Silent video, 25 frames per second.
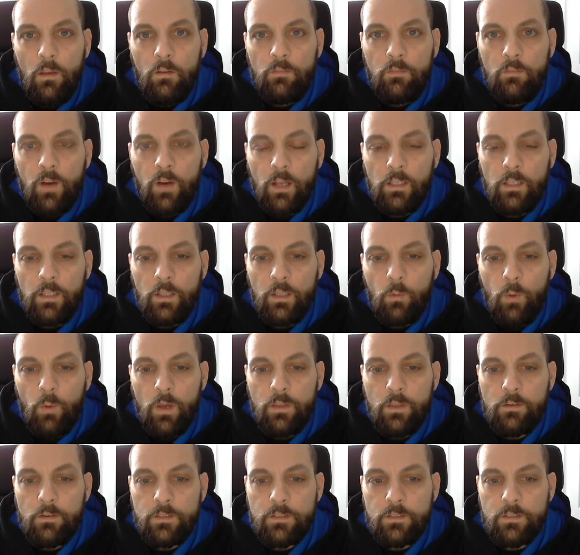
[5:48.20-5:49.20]
Finally, the
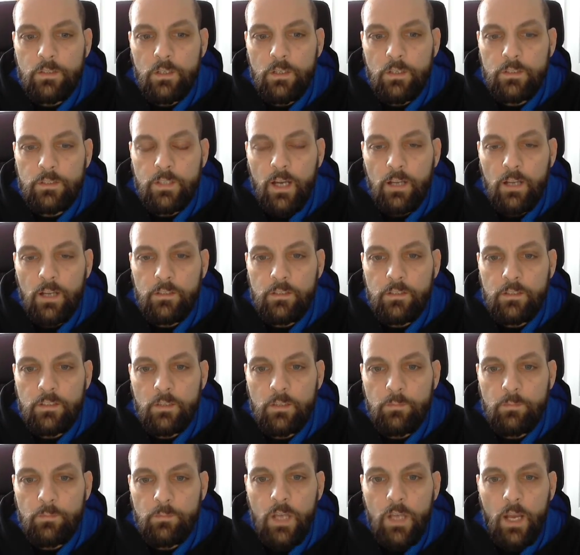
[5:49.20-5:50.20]
weather is starting to
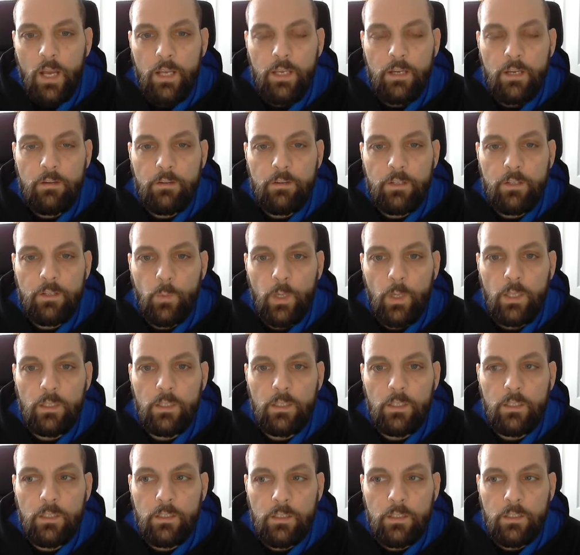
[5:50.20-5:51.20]
subside here in New
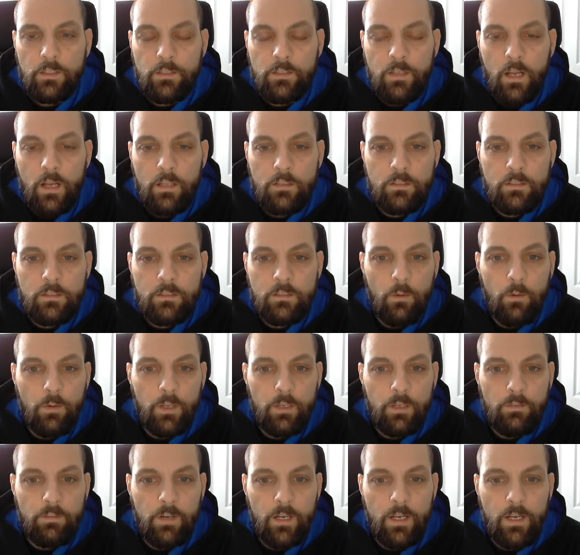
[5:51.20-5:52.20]
England. It's not
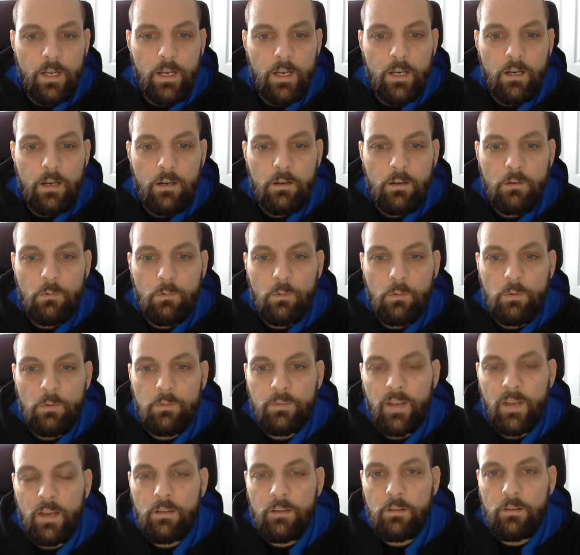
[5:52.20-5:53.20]
snowing right now. We've
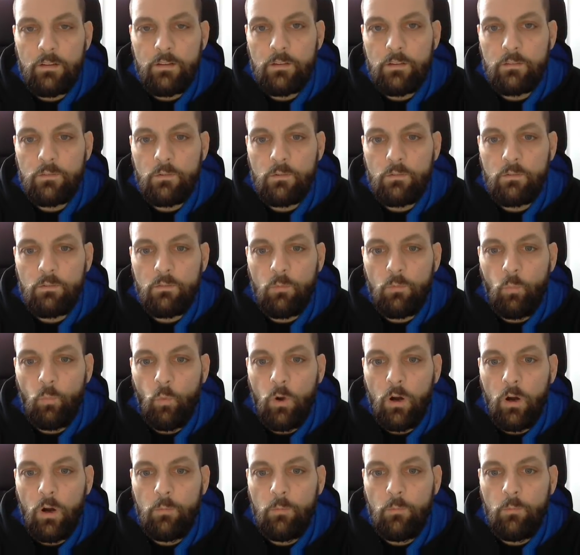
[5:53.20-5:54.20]
had
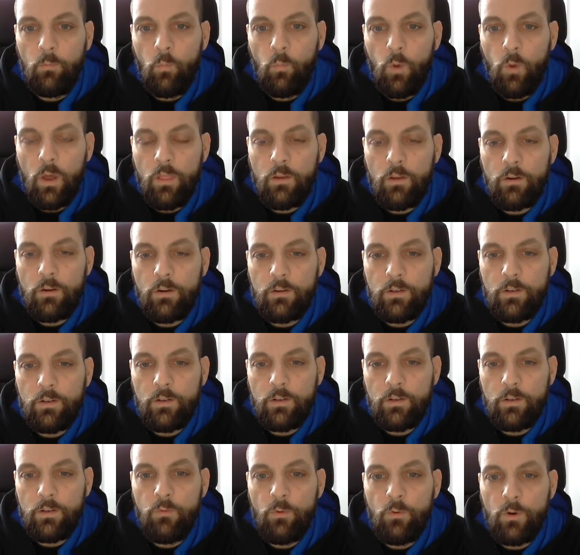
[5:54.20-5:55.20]
warm weather in the
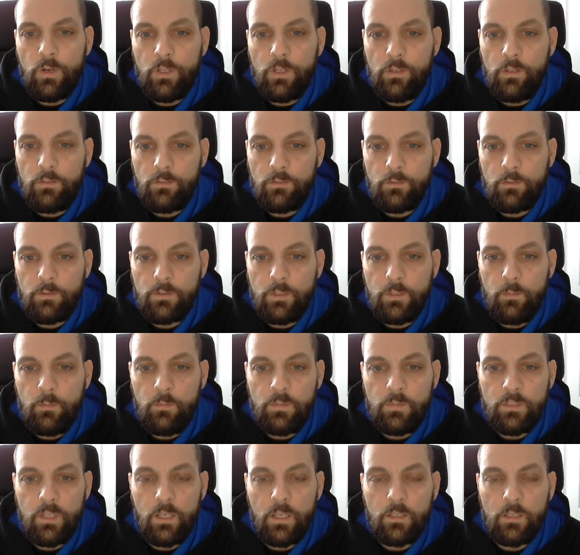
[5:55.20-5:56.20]
40s, so it seems
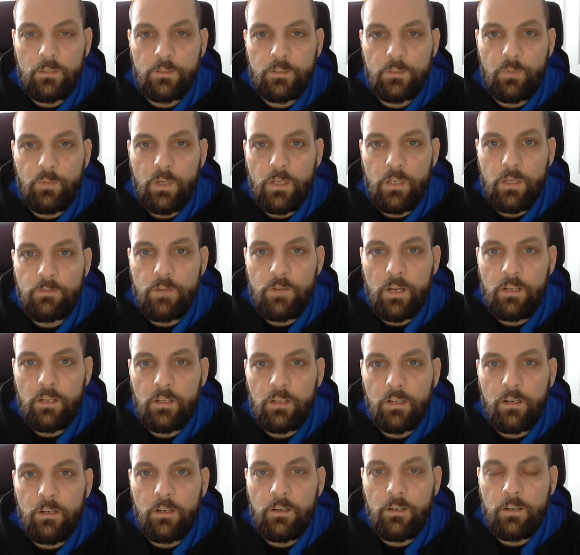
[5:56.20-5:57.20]
like spring is around the
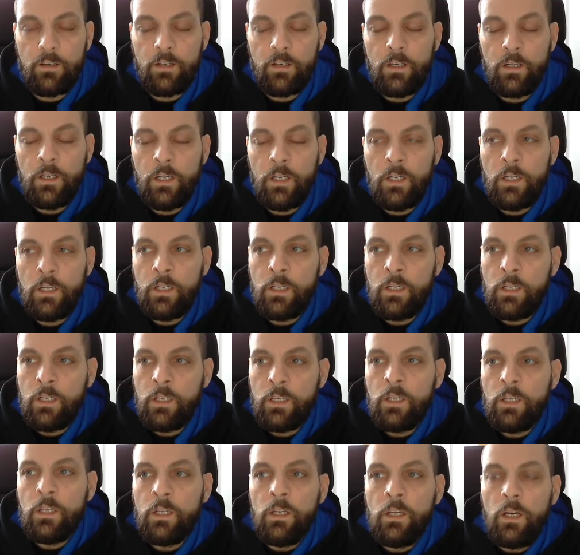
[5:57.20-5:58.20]
corner.
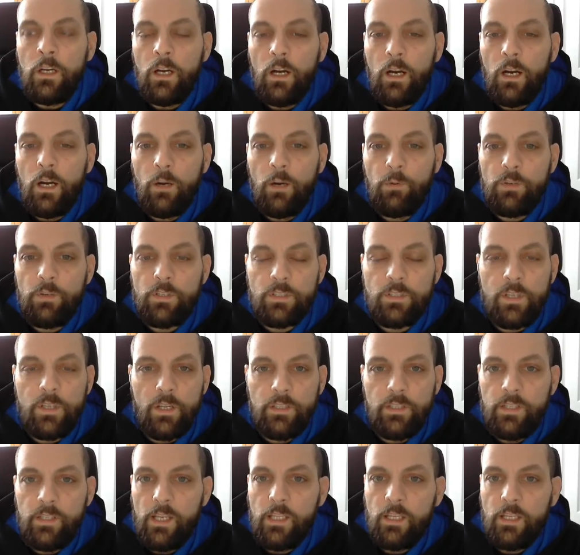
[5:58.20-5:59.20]
We just had
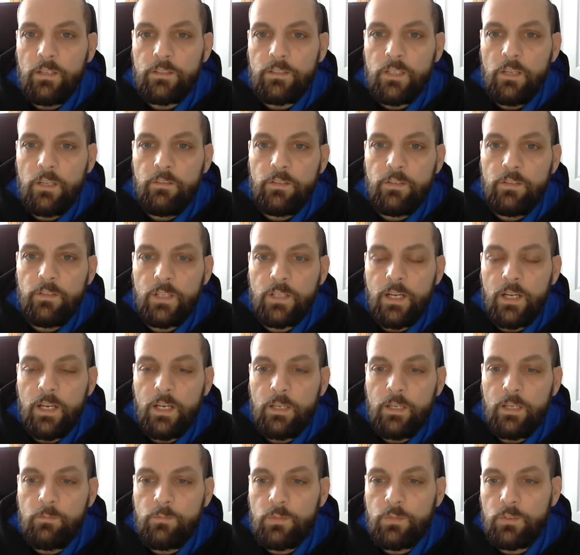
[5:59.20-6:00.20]
daylight savings
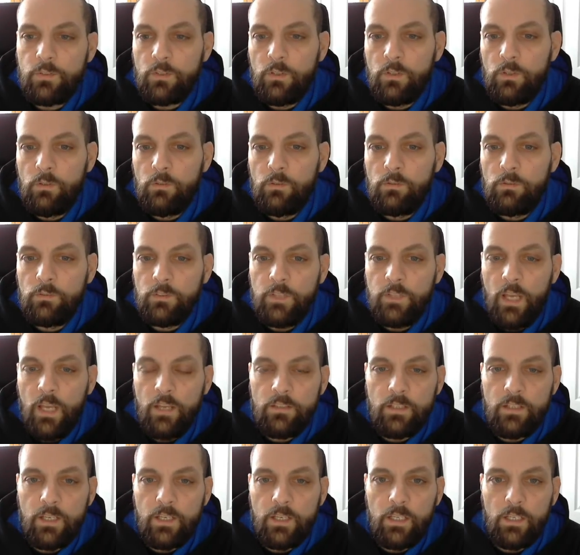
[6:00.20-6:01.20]
time, so days
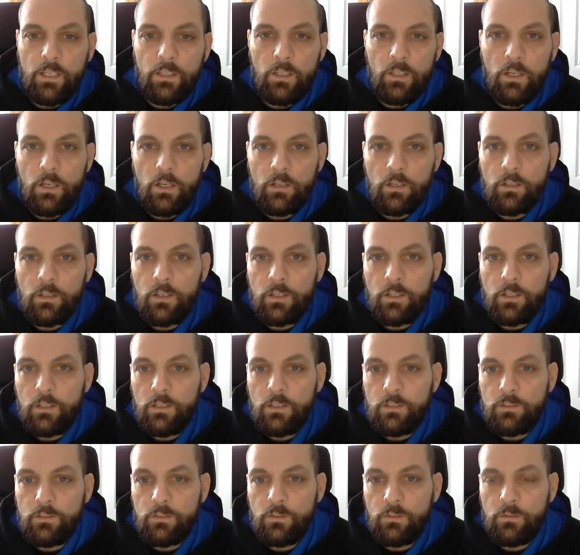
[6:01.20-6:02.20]
are getting longer.
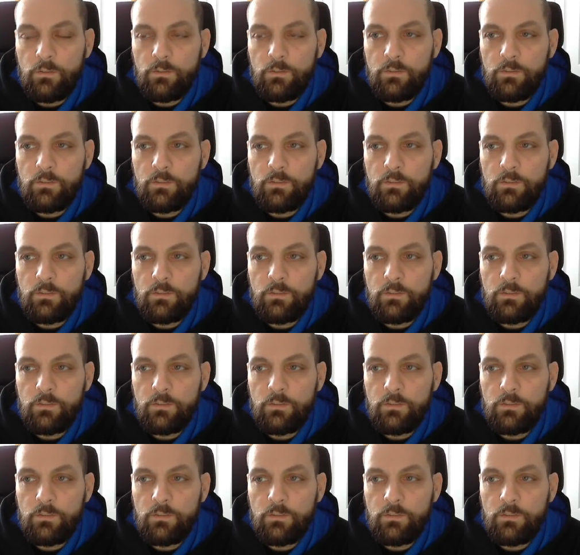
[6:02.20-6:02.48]
So